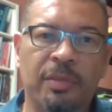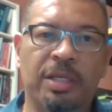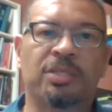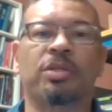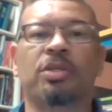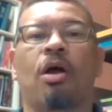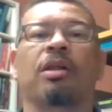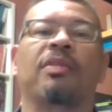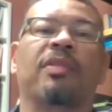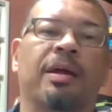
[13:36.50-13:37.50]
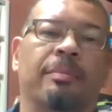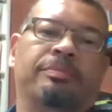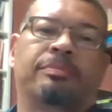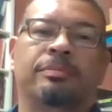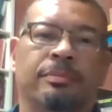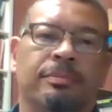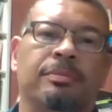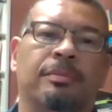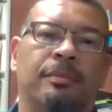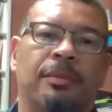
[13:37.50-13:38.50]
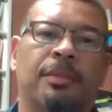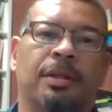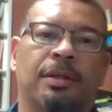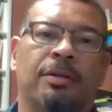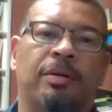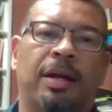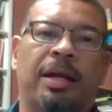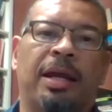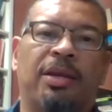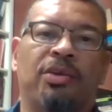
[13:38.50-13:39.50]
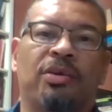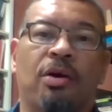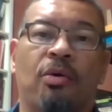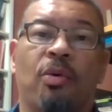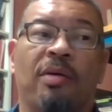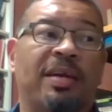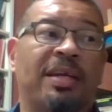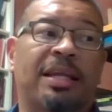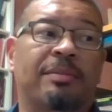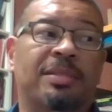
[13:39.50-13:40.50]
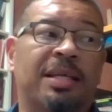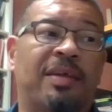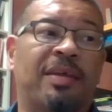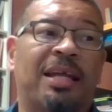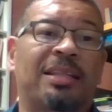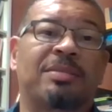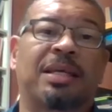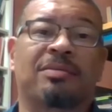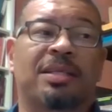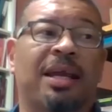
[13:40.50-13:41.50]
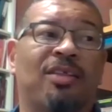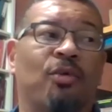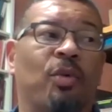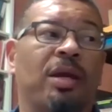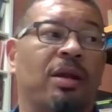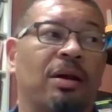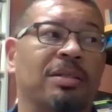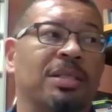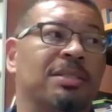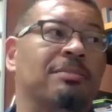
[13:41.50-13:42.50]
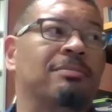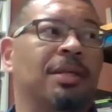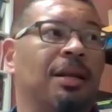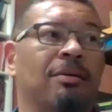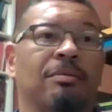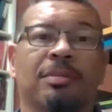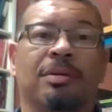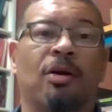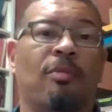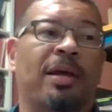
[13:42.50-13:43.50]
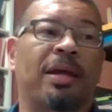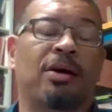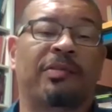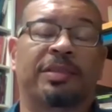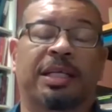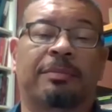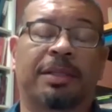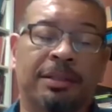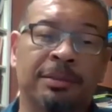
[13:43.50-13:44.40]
So it's all on them, right? And you go, well, if they got themselves together, we could all just, you know, go play golf or something.